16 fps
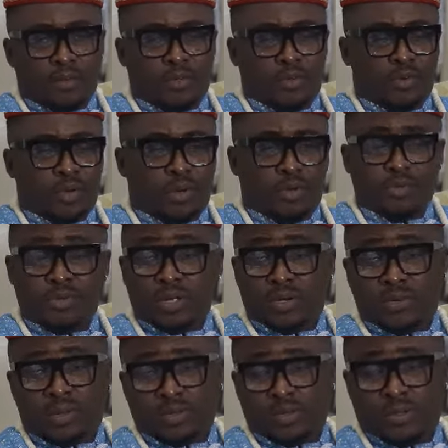Mom, you know I won't be
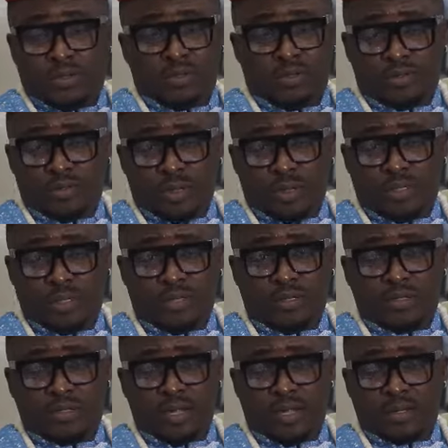around to
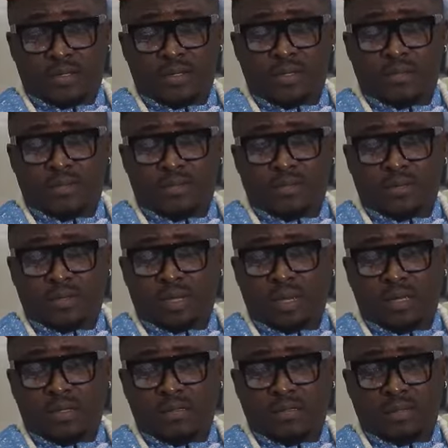attend to that,
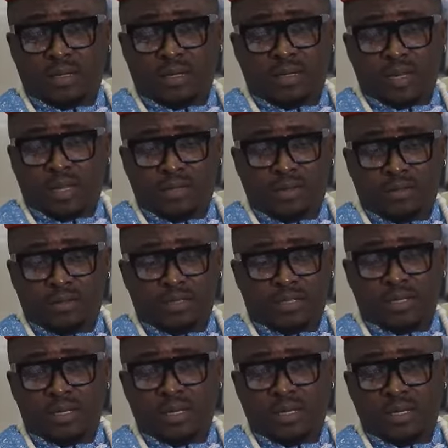okay? I don't
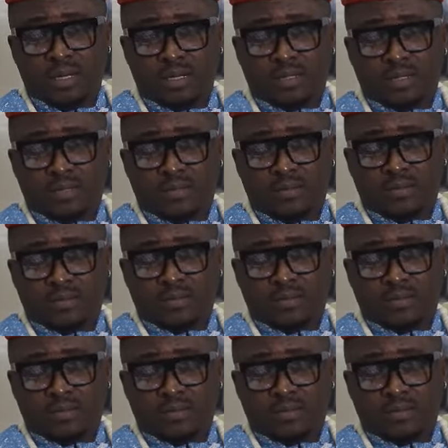just need that.